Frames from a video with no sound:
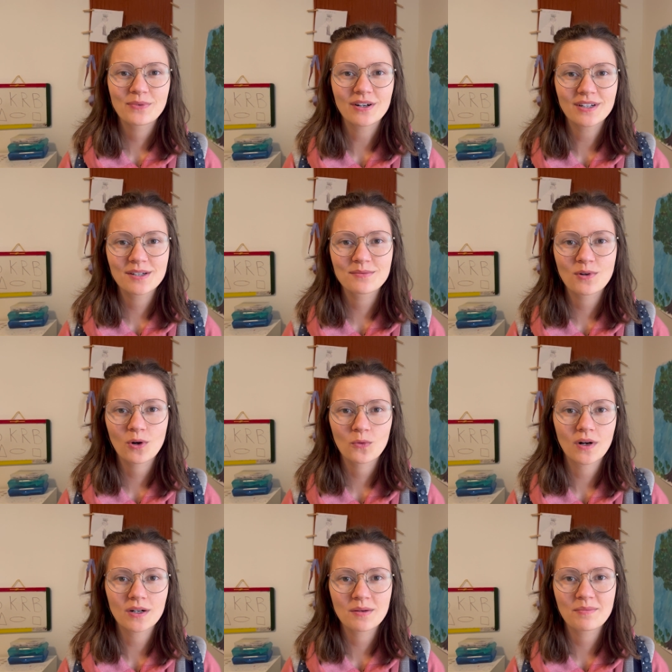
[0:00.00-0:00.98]

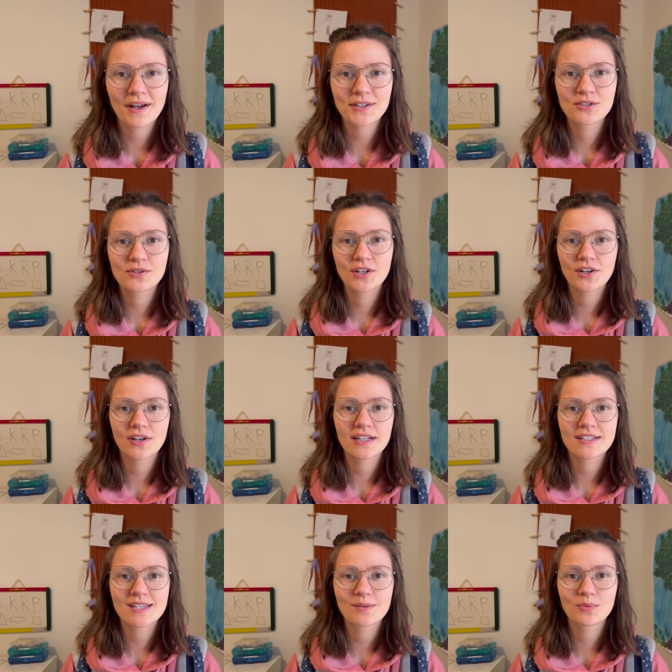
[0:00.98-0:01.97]
welcome back to
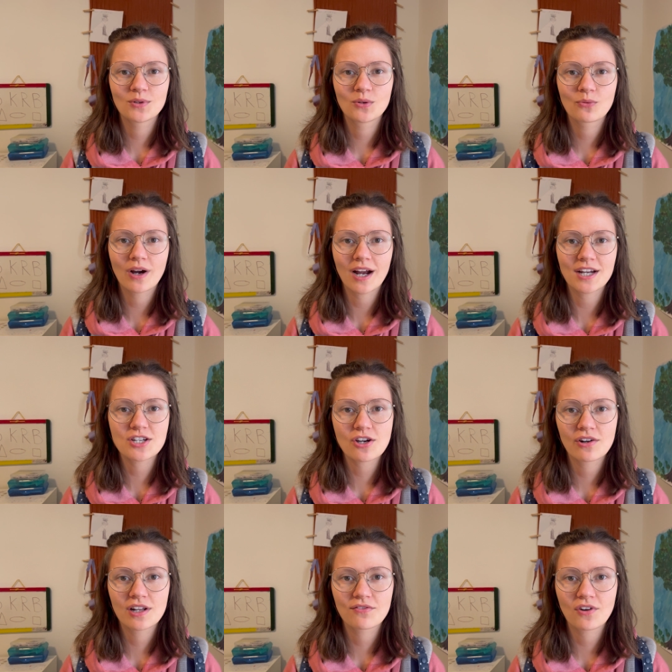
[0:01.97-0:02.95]
Curating Simple, where I share
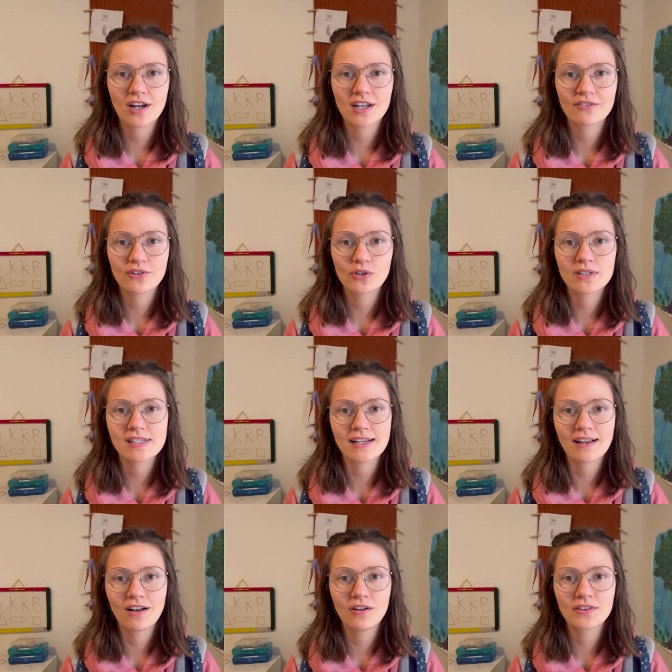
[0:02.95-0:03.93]
on a variety of
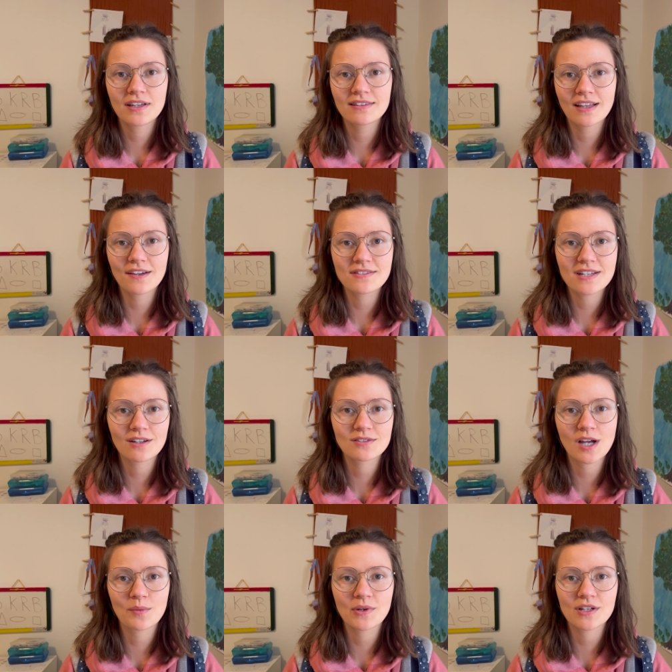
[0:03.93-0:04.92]
holistic health and lifestyle
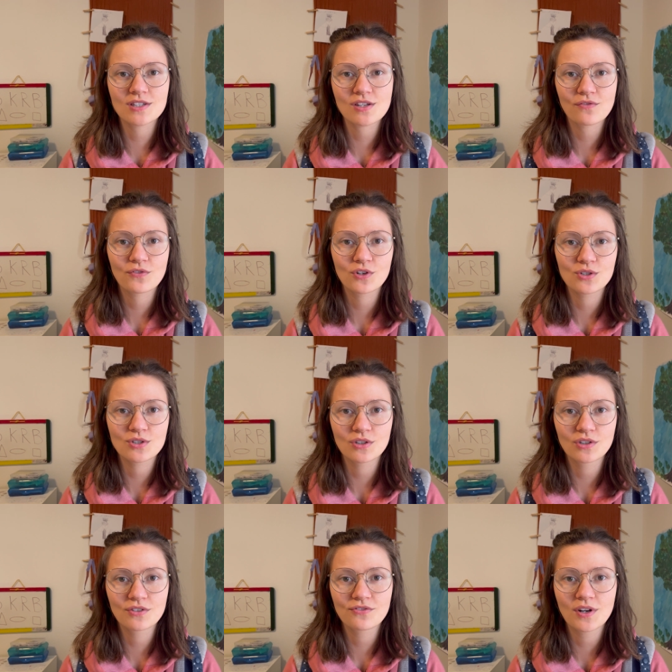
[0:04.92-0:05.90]
topics for you to
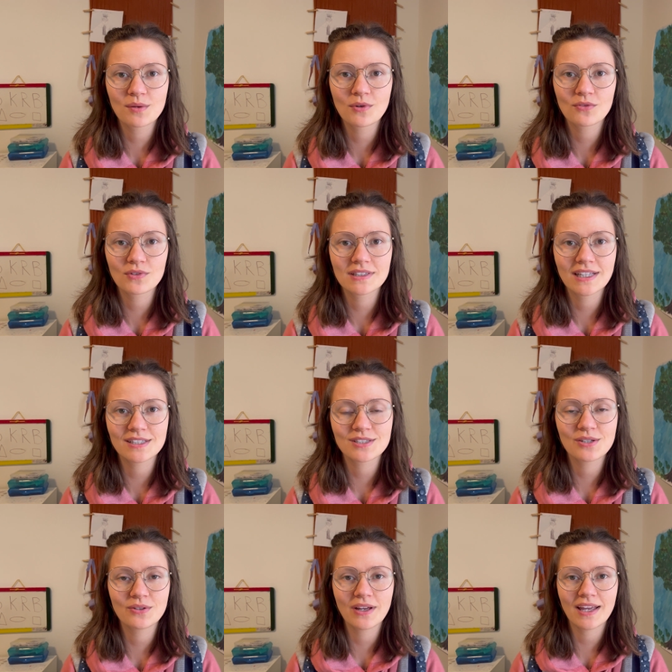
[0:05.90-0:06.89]
learn from, relate
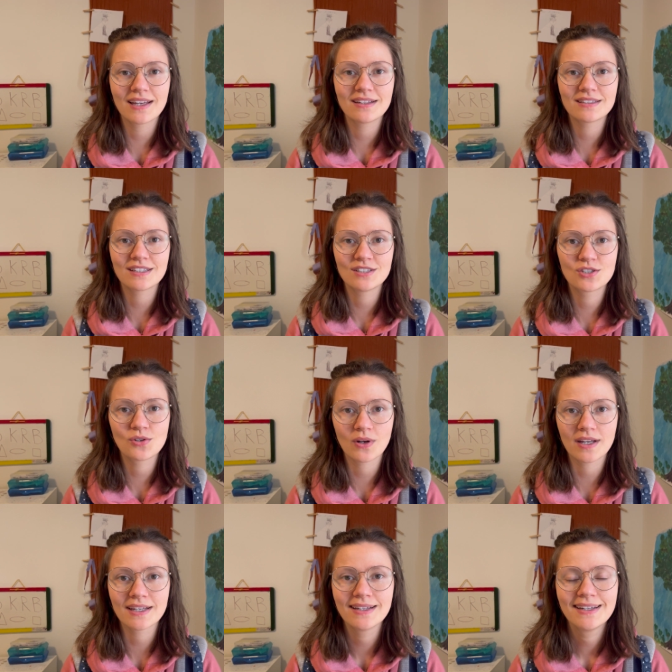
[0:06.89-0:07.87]
to, and
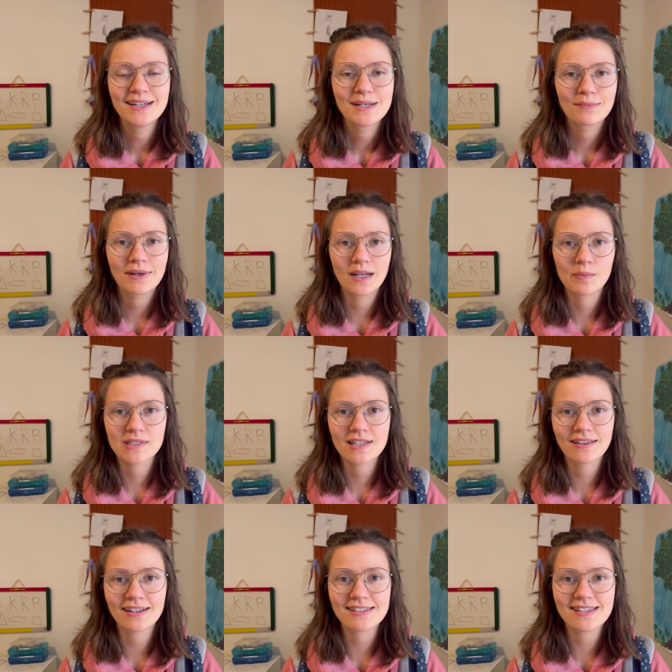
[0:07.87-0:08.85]
enjoy. My name is
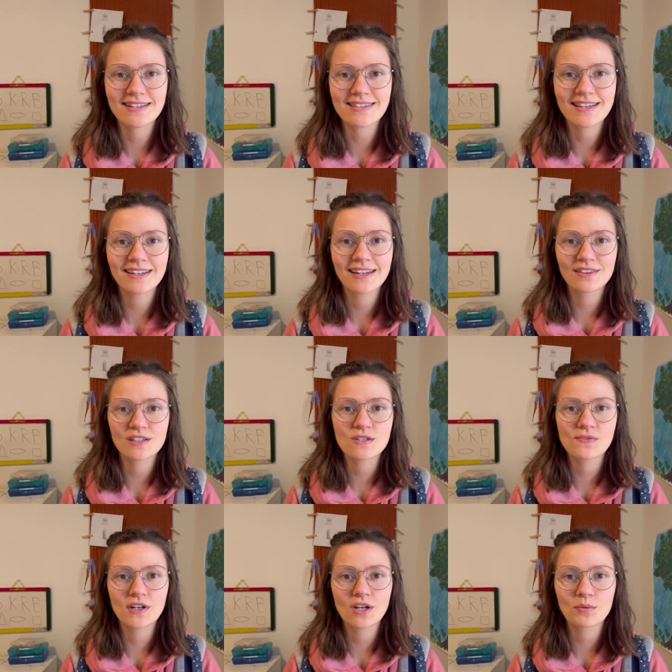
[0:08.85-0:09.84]
Alexis, and in this
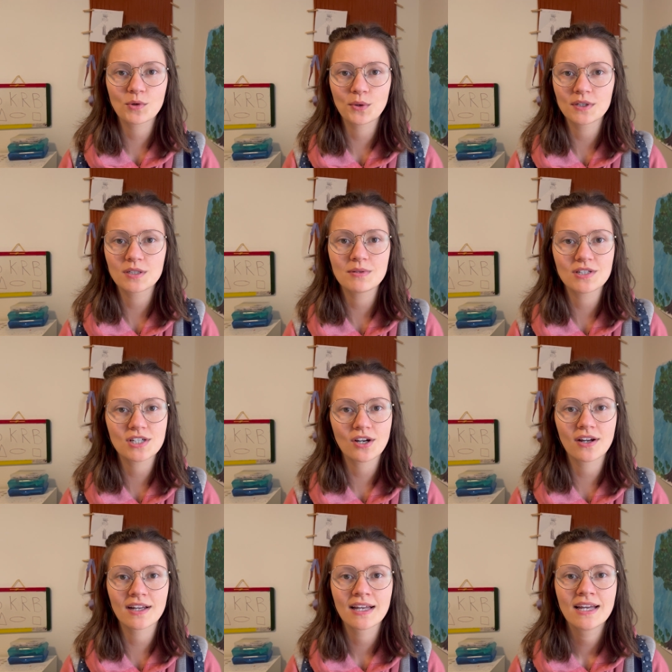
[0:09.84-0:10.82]
video I'm going to be
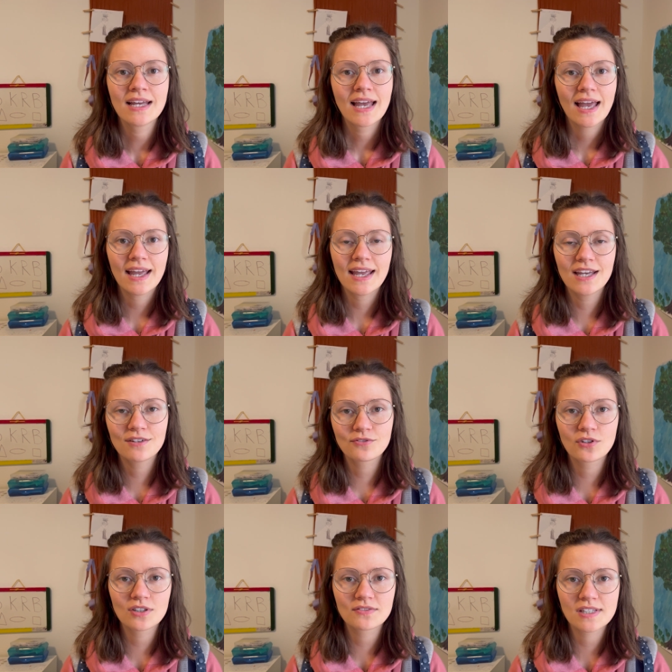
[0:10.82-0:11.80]
sharing a
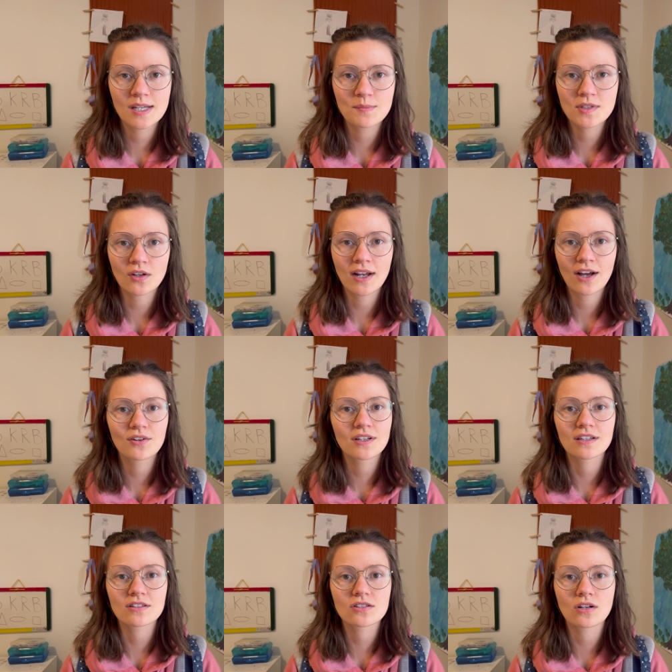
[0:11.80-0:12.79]
handful of tips on how to
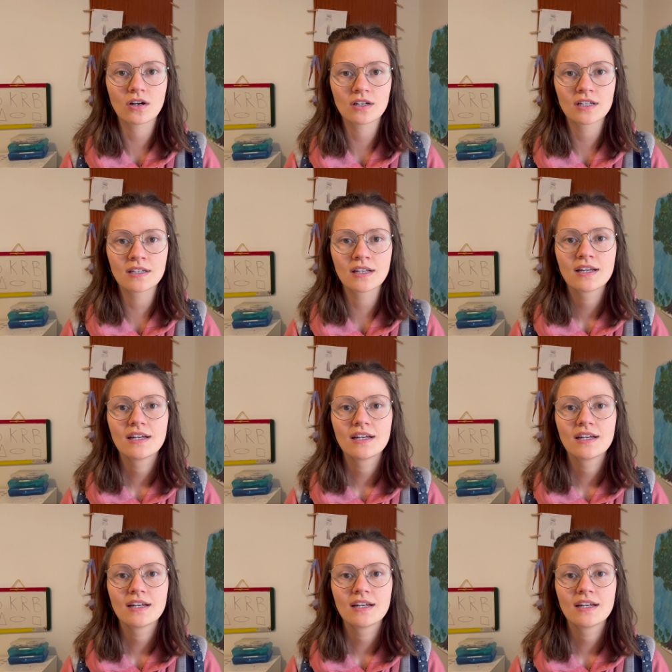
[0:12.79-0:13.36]
get started